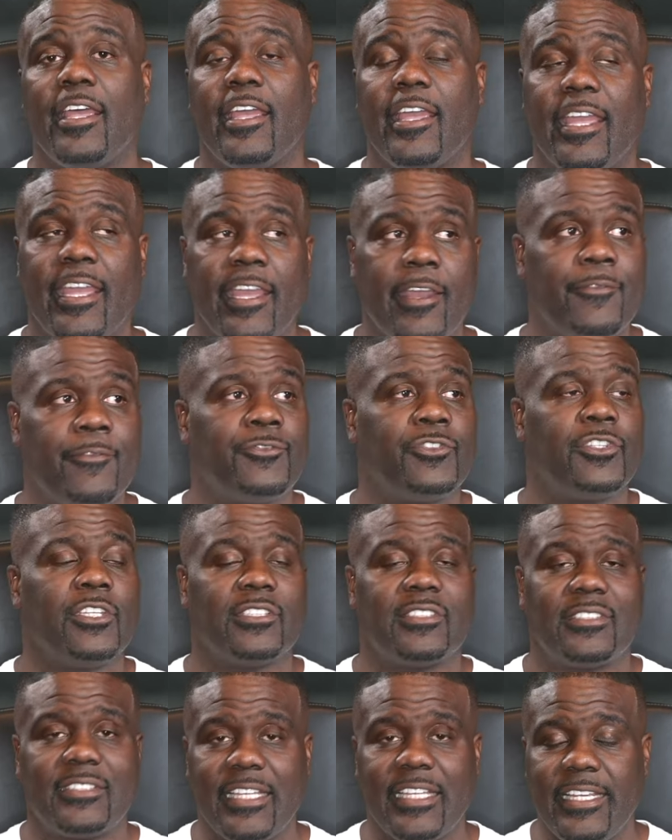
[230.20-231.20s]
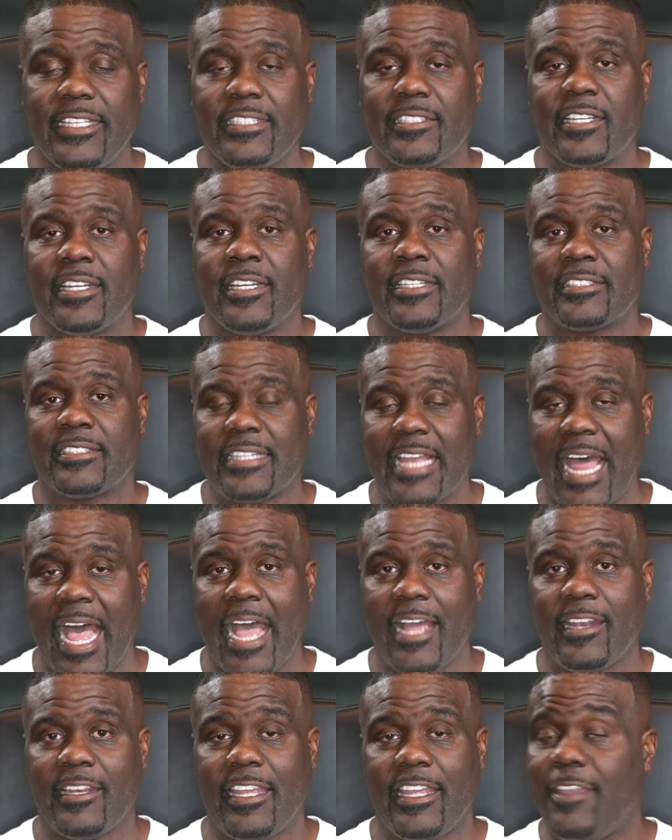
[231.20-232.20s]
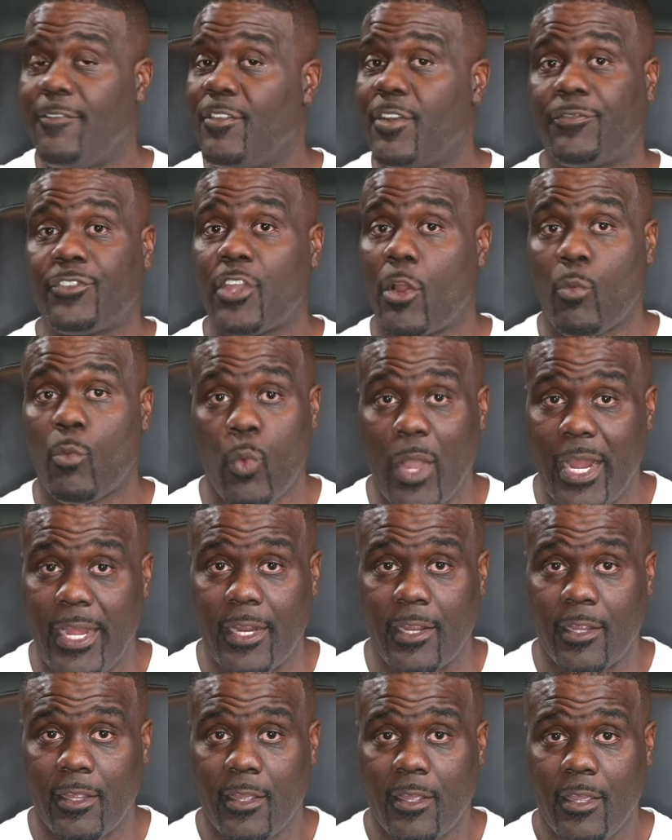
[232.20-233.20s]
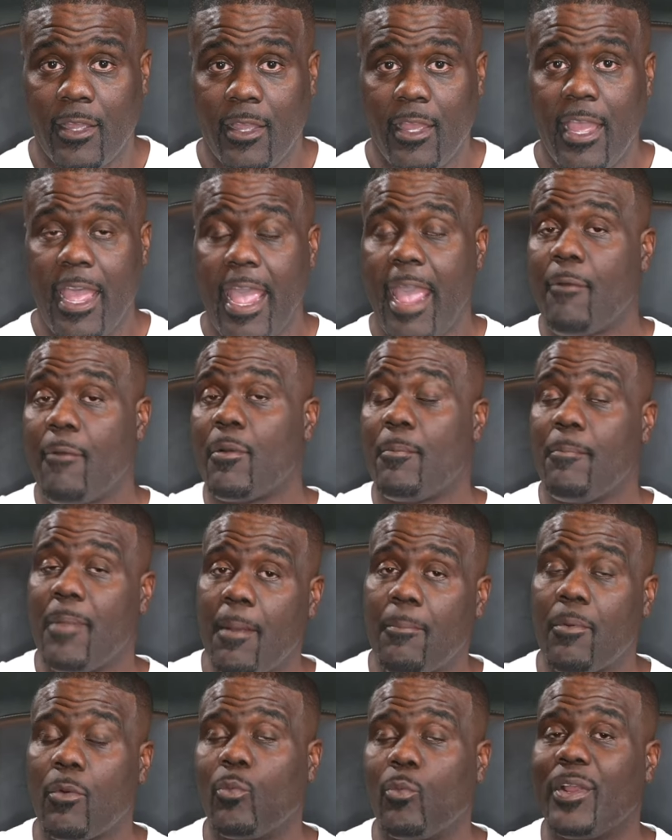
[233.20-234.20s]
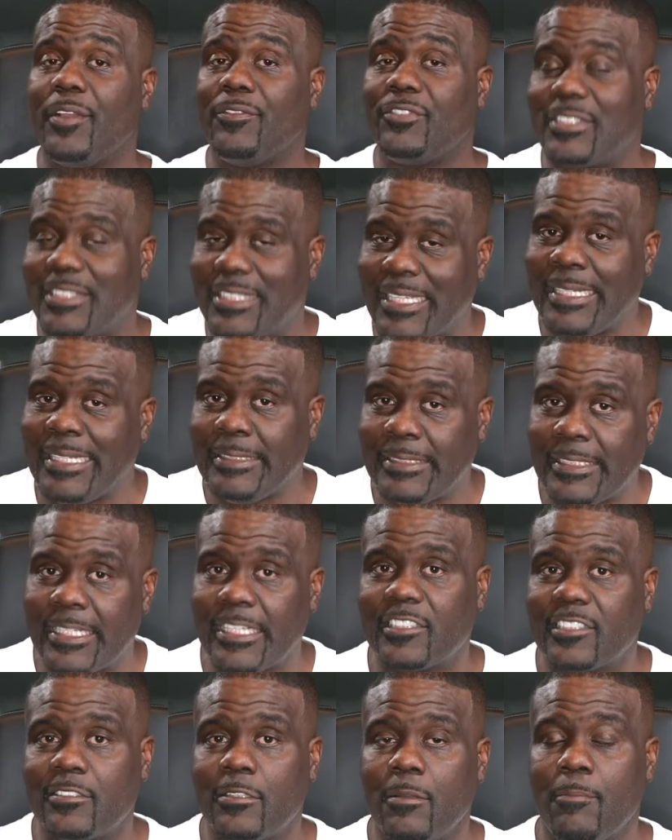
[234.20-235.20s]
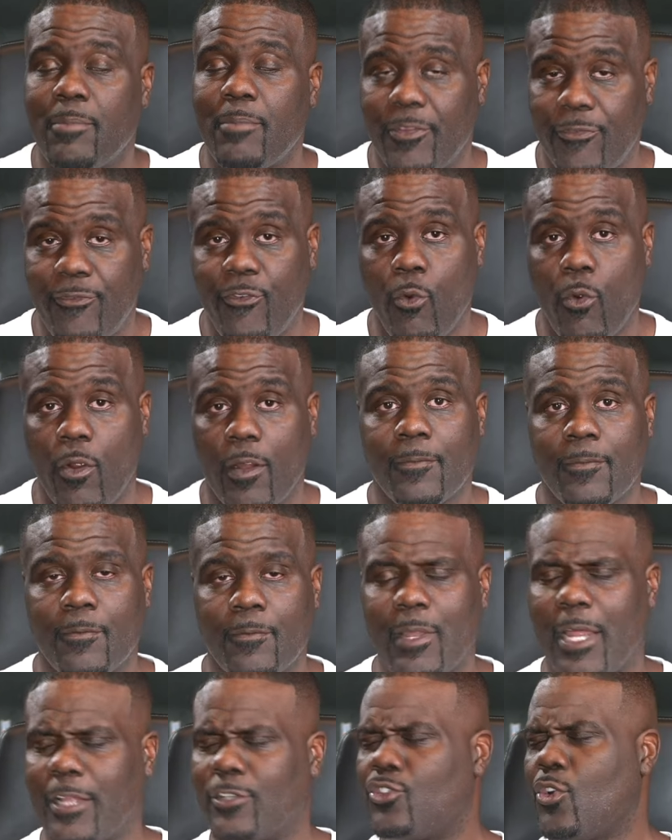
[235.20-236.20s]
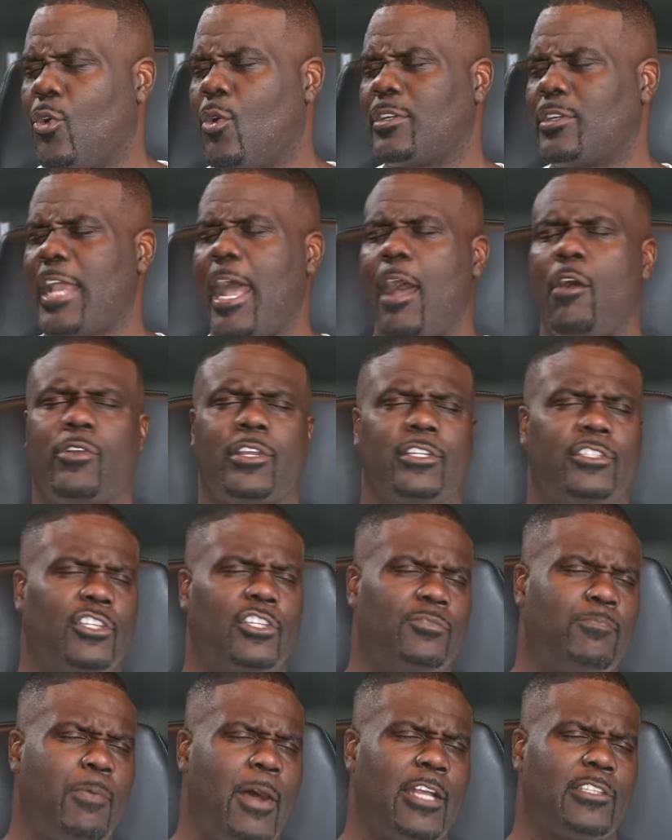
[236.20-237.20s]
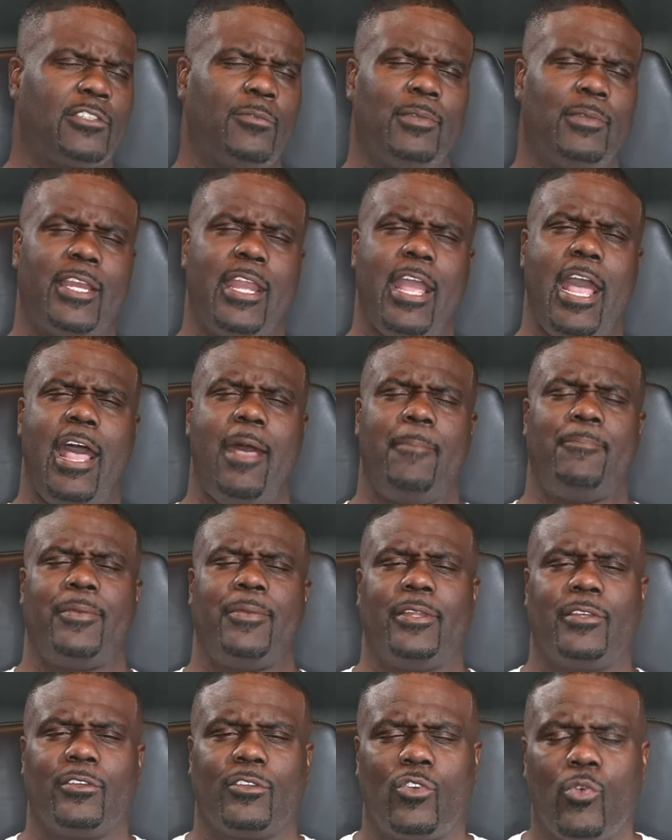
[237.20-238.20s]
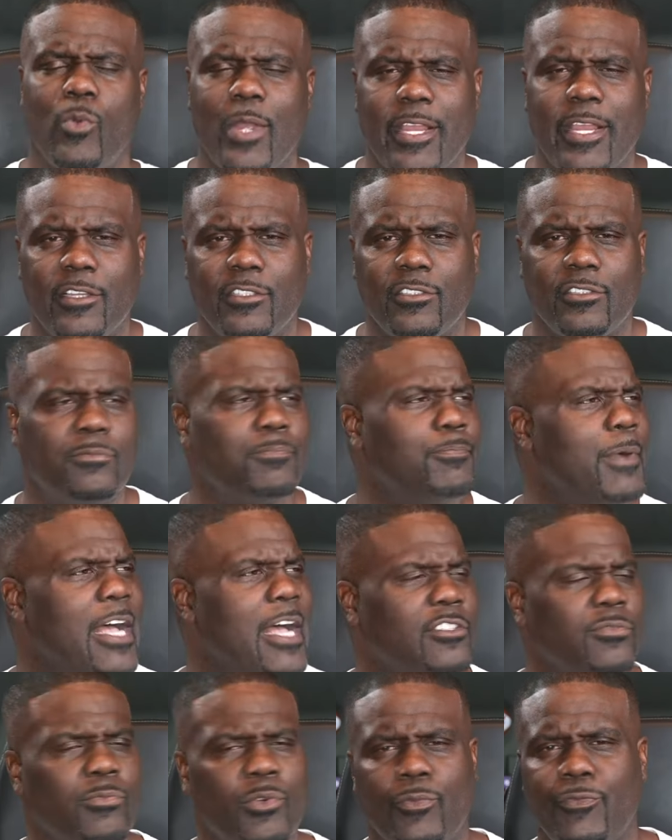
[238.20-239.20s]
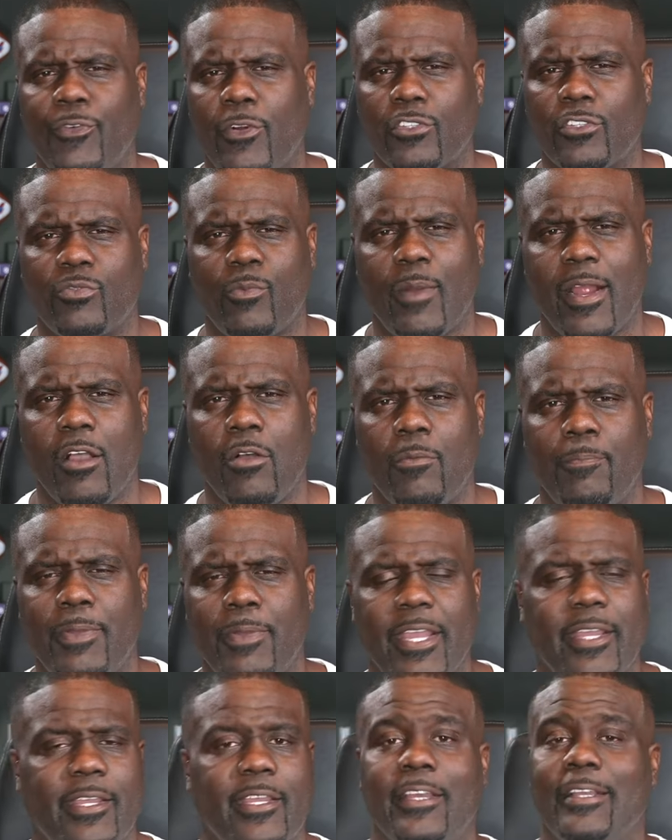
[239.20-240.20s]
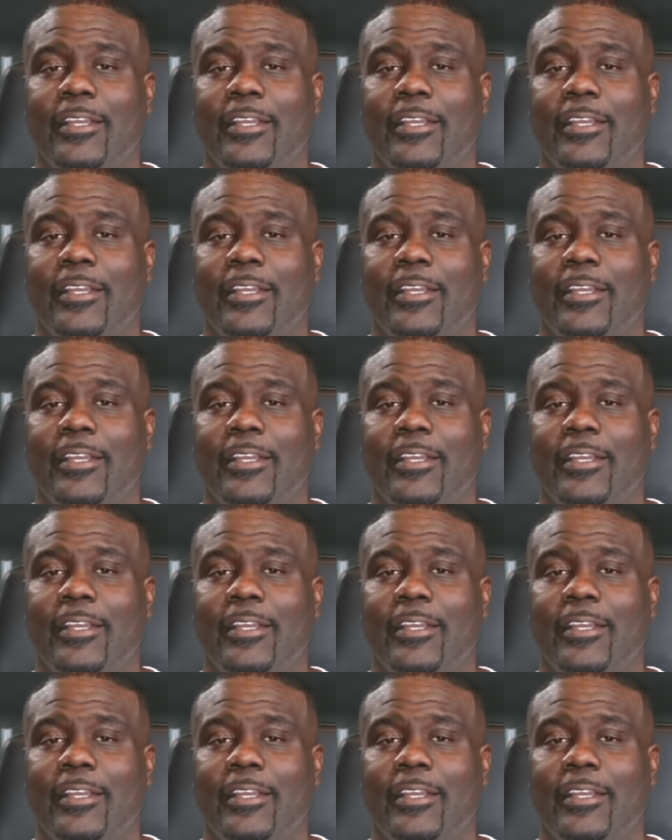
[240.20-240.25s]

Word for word: if the season is not, even if they're winning. And remember, we've seen this before. You're like, George, how could this possibly happen? Quinn, possible first round pick.